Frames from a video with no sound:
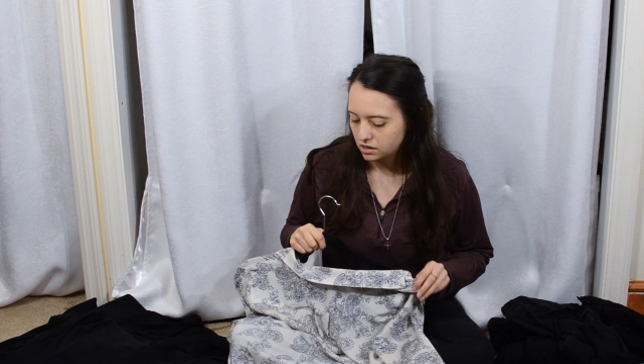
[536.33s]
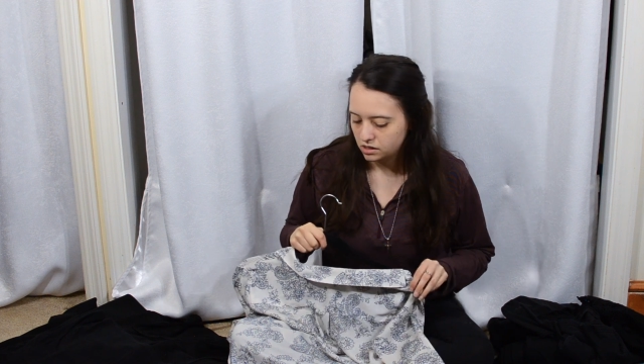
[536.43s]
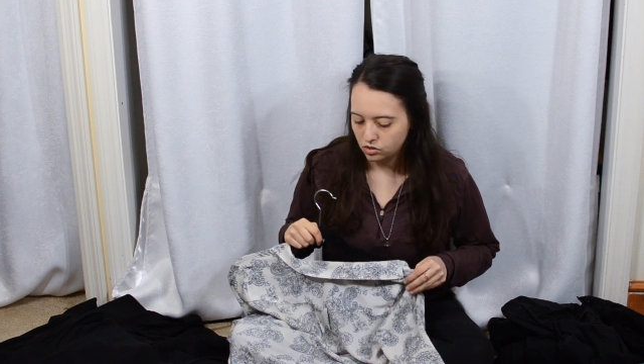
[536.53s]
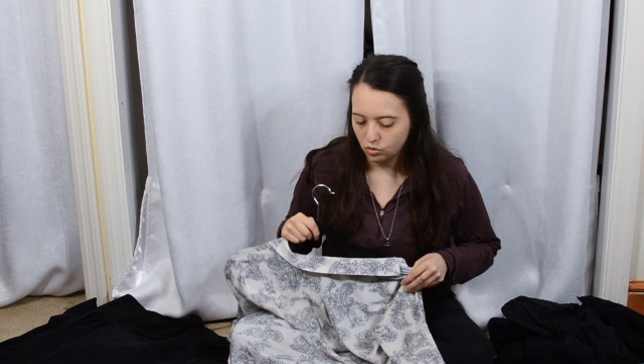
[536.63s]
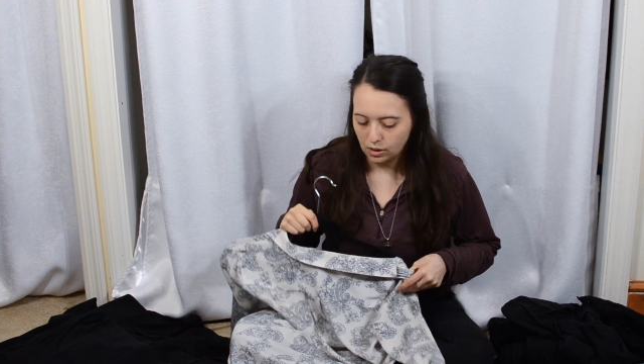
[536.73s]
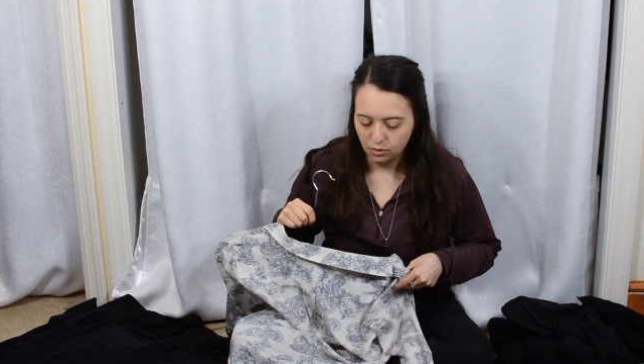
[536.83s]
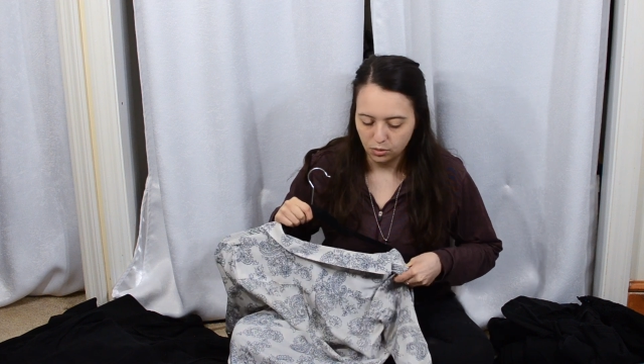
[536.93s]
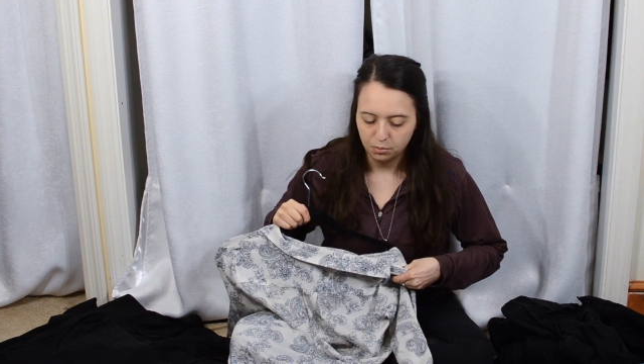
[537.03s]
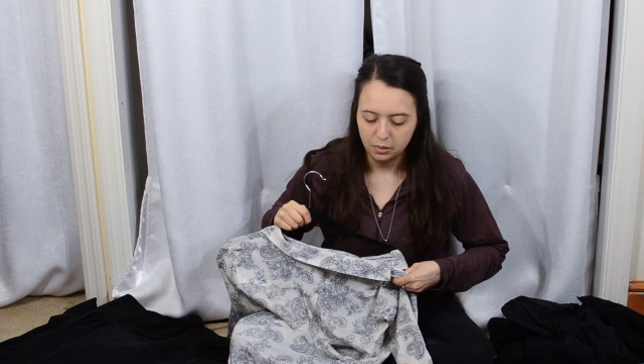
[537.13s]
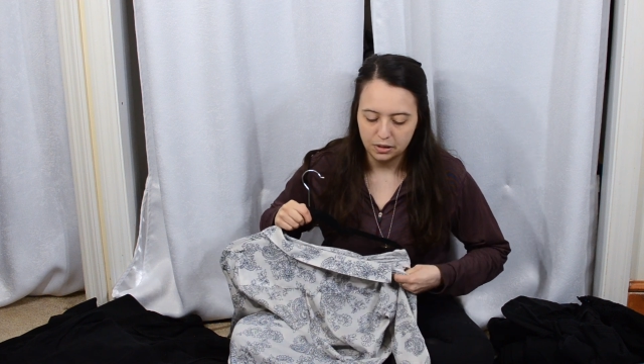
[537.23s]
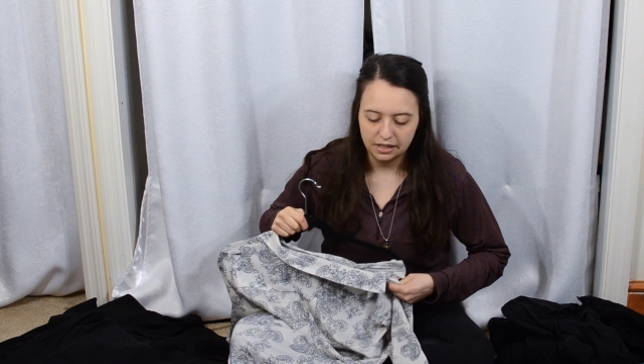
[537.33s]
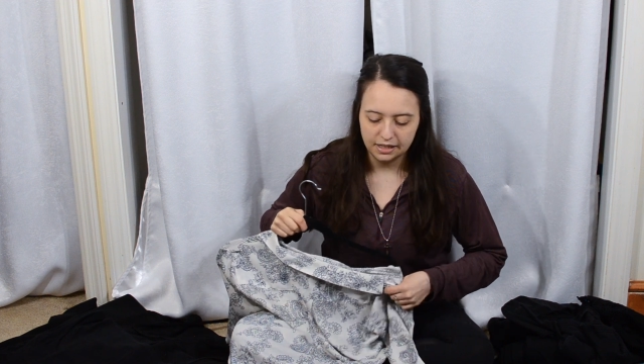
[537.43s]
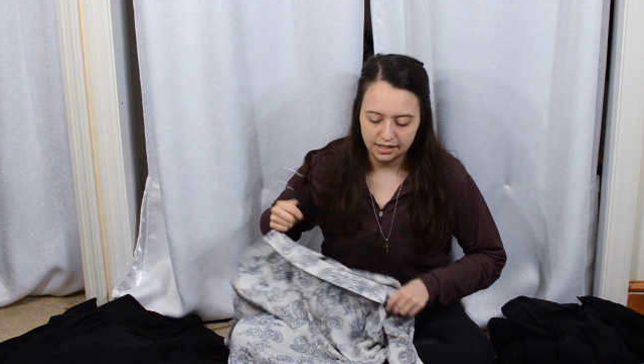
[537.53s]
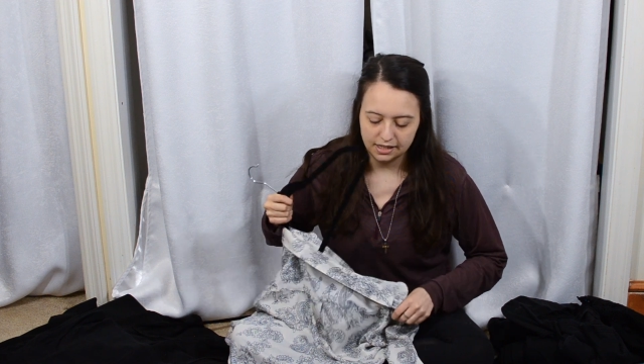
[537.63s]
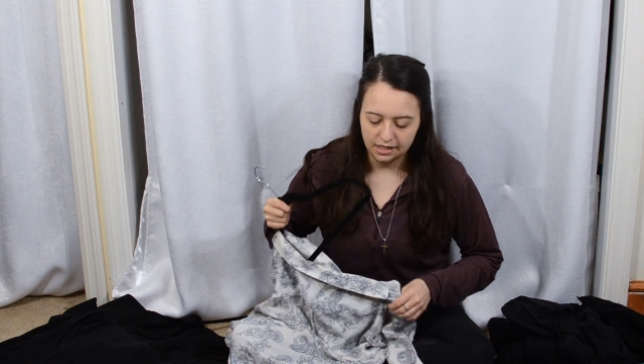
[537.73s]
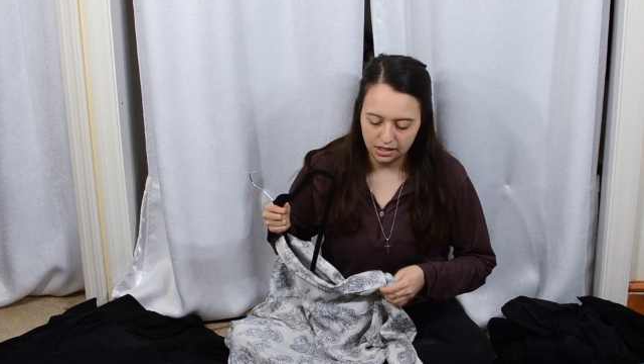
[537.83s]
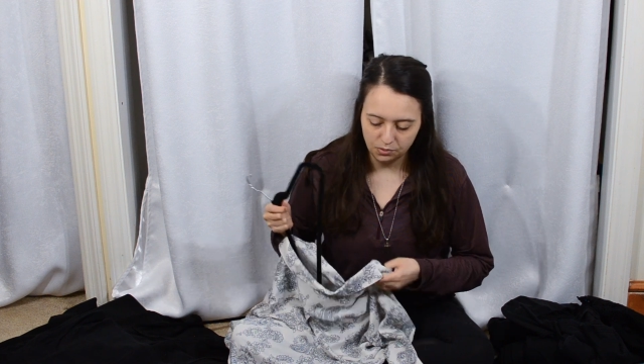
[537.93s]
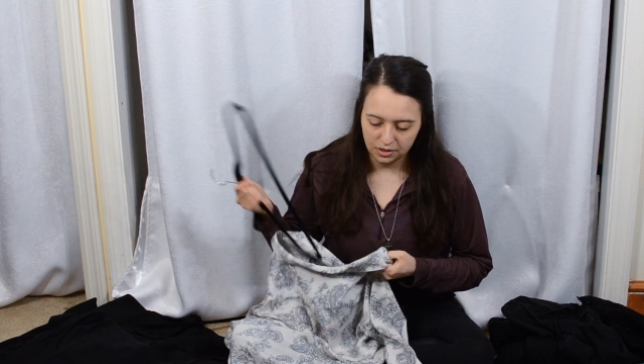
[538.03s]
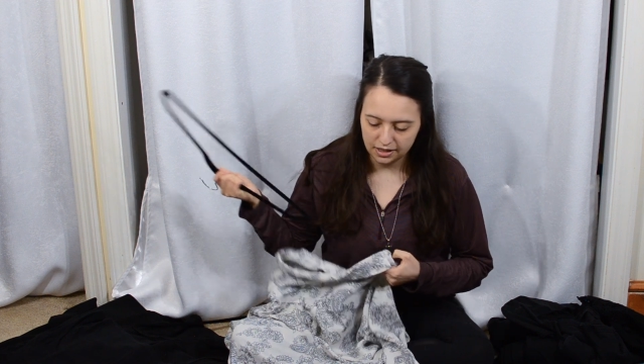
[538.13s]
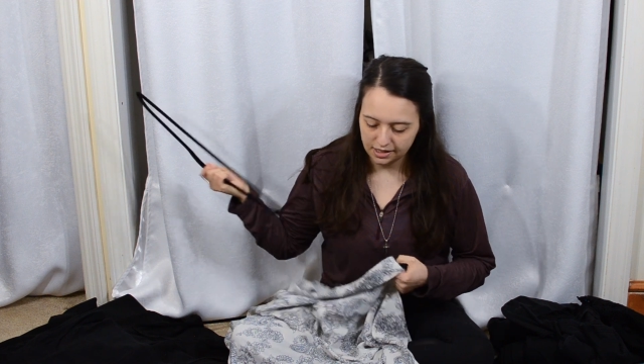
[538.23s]
So I will put it in
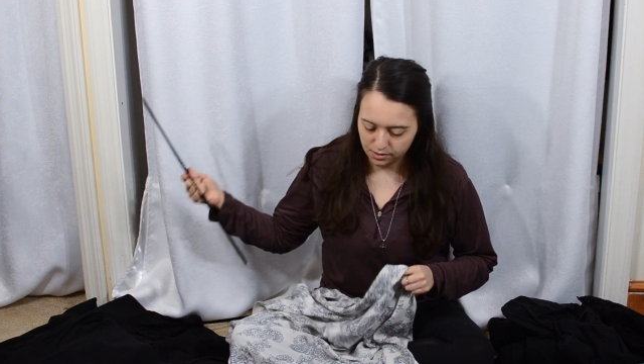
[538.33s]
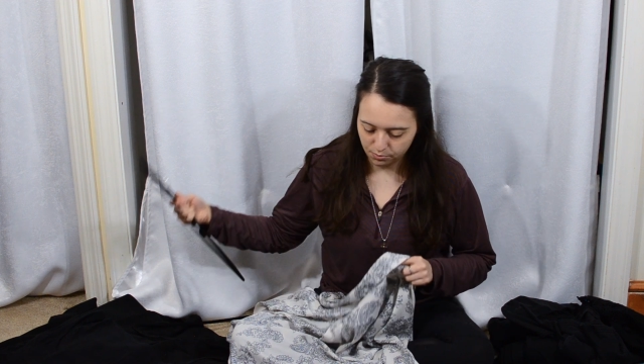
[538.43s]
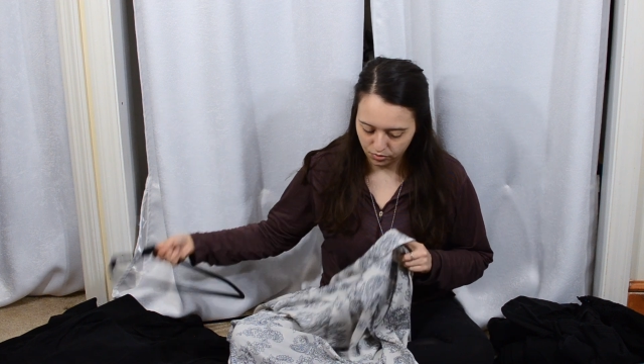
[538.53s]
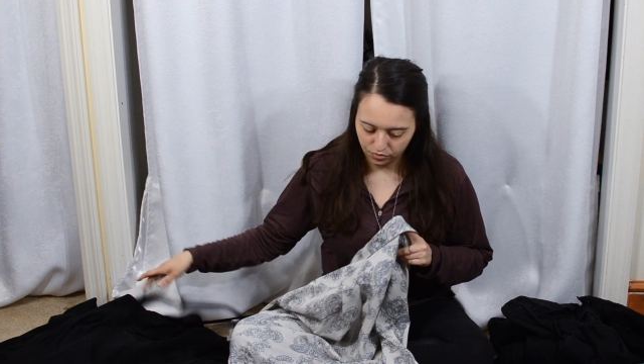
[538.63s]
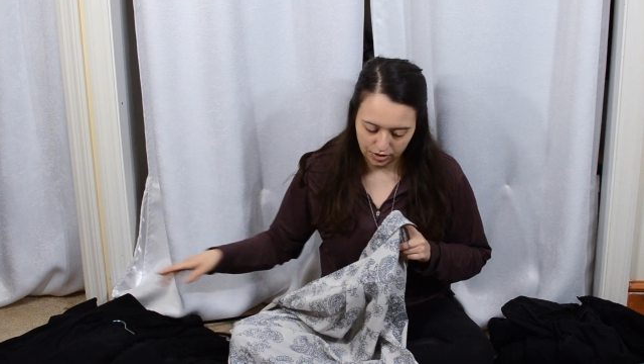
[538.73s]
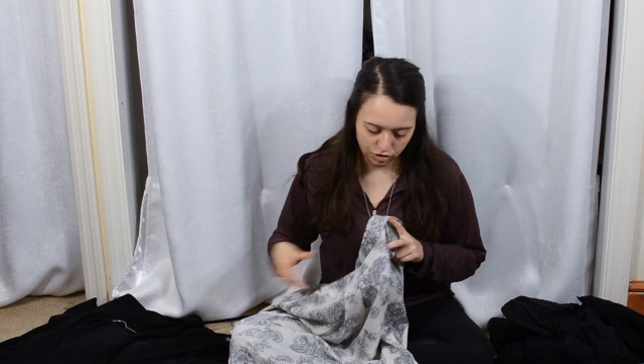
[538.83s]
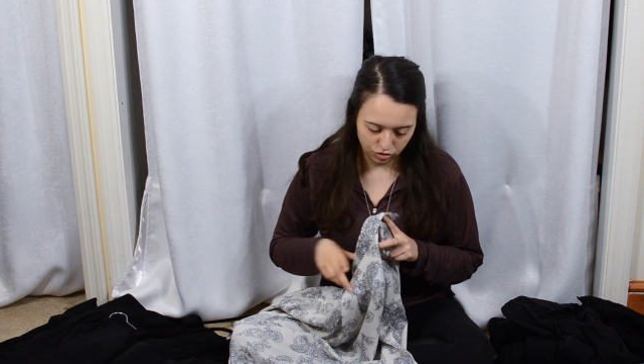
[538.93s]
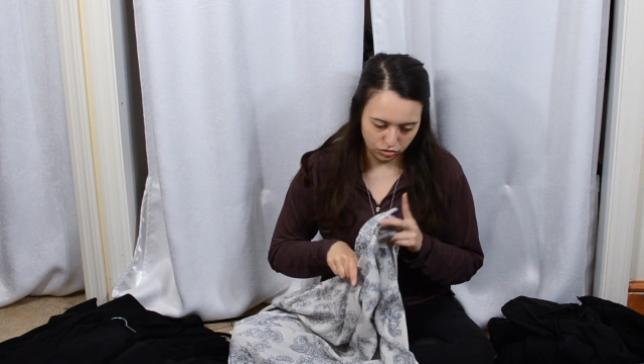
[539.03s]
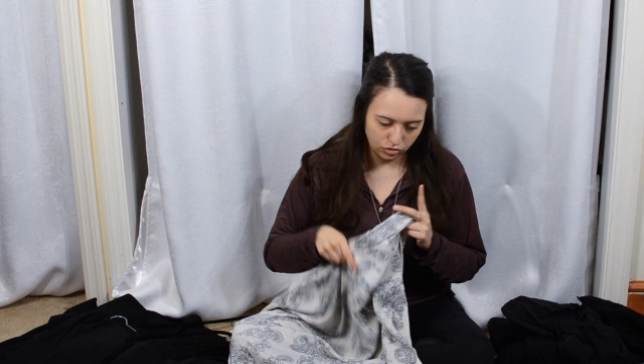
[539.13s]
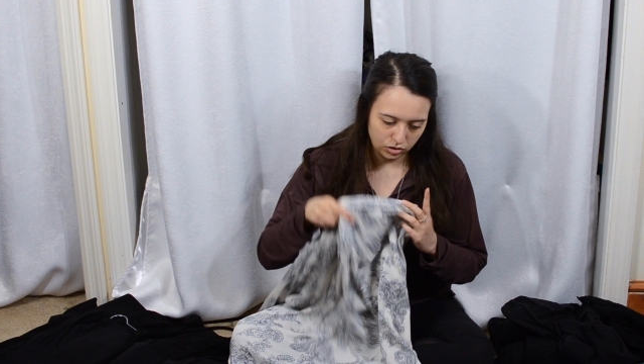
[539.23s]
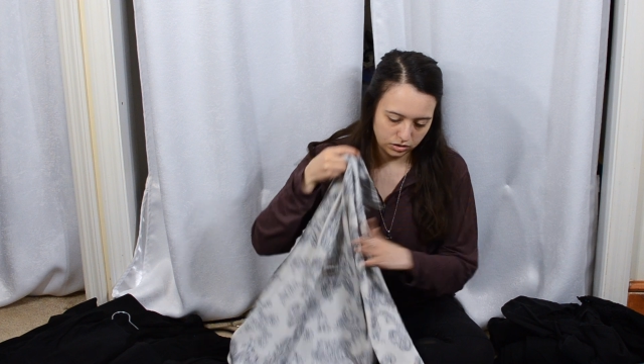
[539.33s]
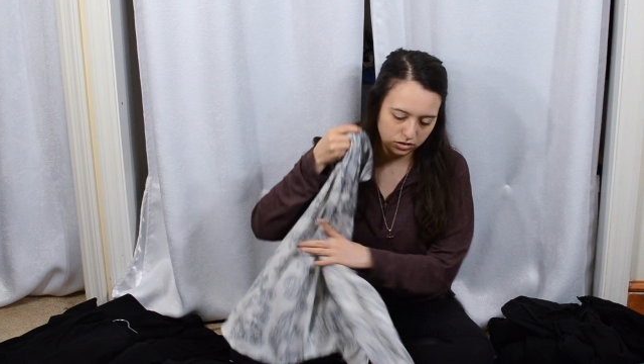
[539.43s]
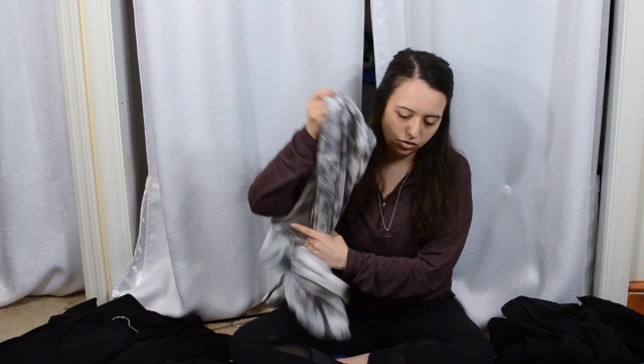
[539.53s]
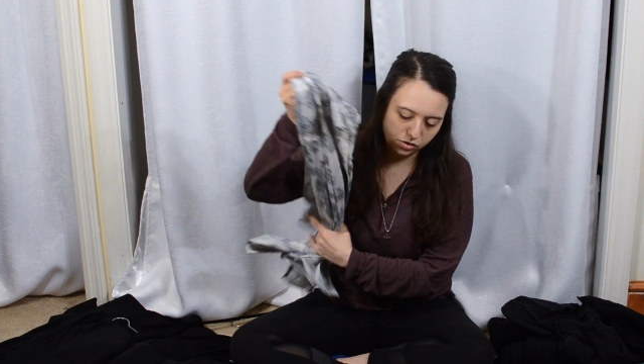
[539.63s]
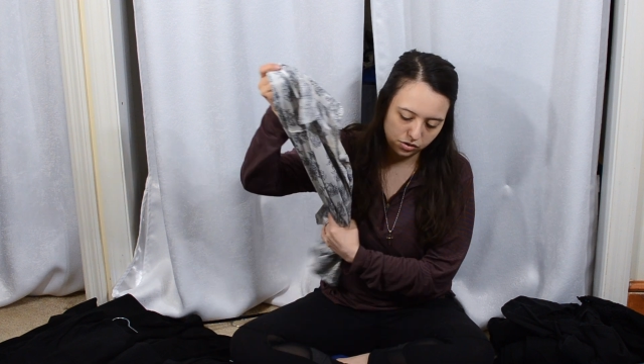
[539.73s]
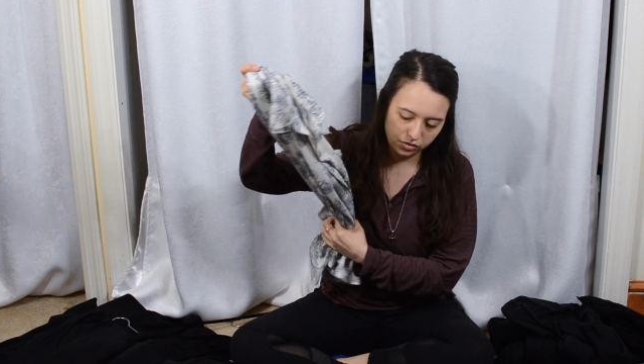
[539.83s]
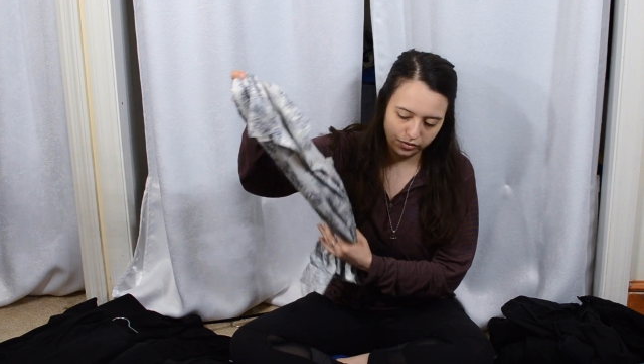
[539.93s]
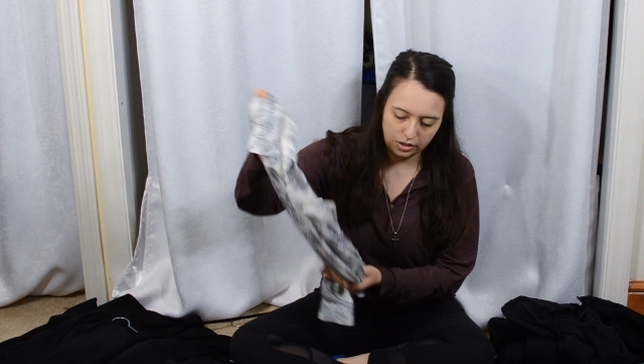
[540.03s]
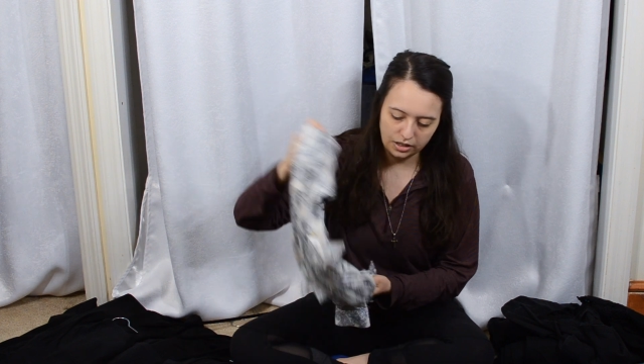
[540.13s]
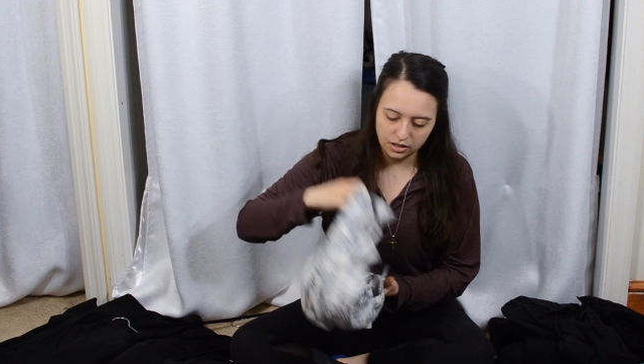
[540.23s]
with these professional clothes
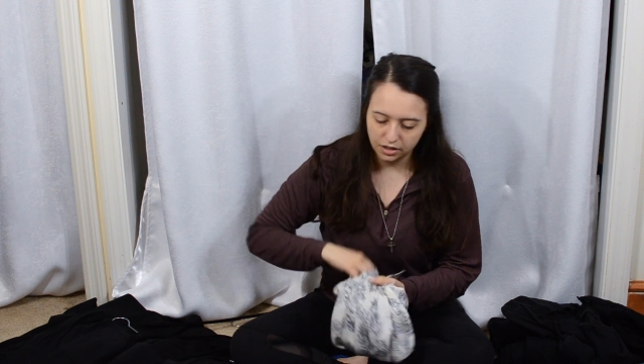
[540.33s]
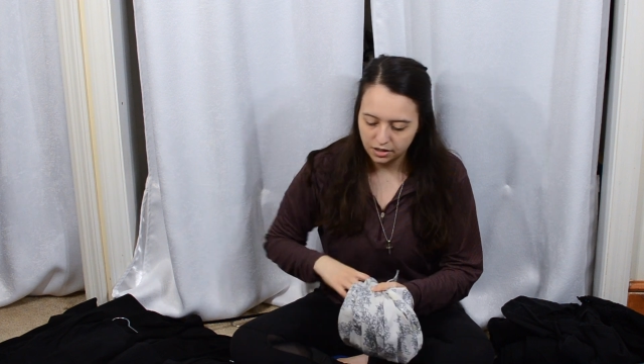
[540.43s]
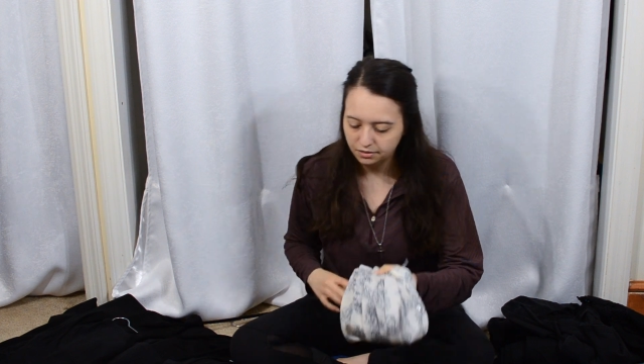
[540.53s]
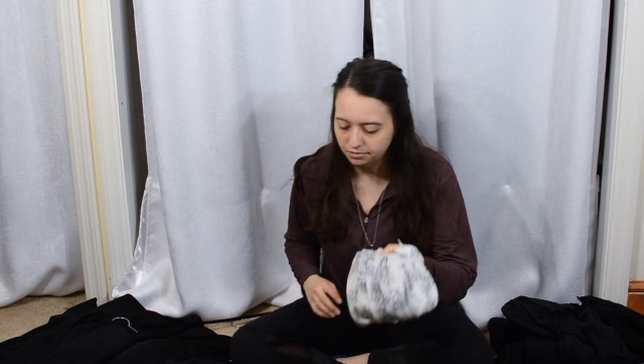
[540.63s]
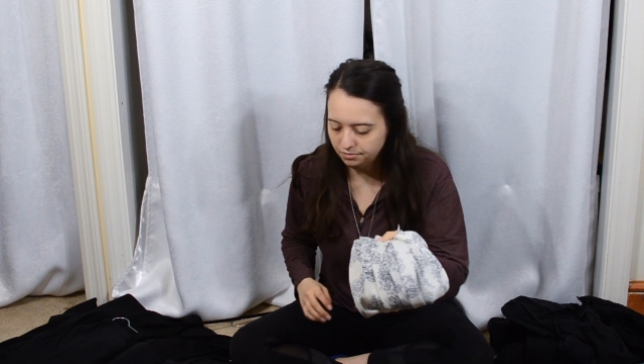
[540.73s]
over here.